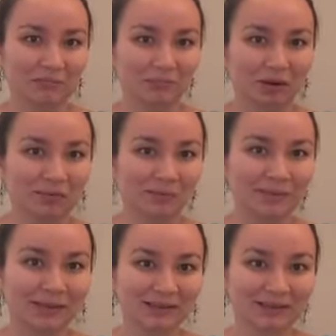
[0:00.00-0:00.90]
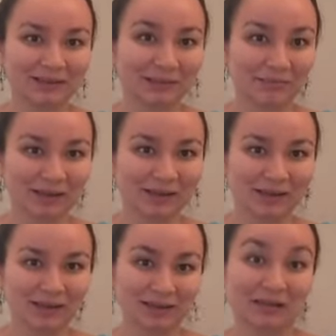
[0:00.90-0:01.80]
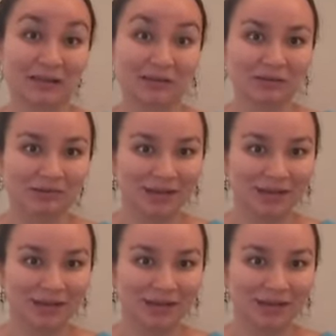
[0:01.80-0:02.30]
probably because something isn't